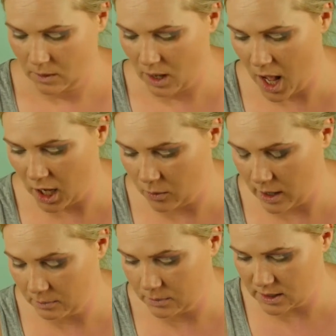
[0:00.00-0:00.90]

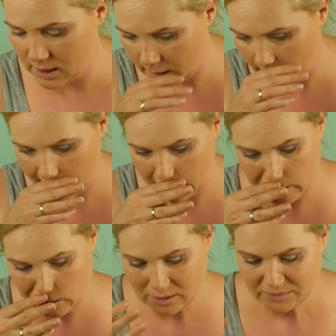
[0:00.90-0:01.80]
aqua minty color,
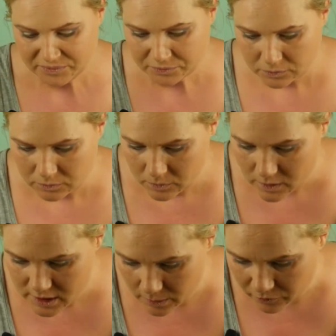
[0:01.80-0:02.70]

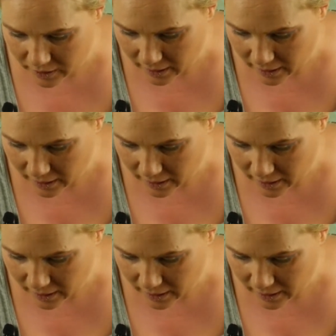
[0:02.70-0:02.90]
something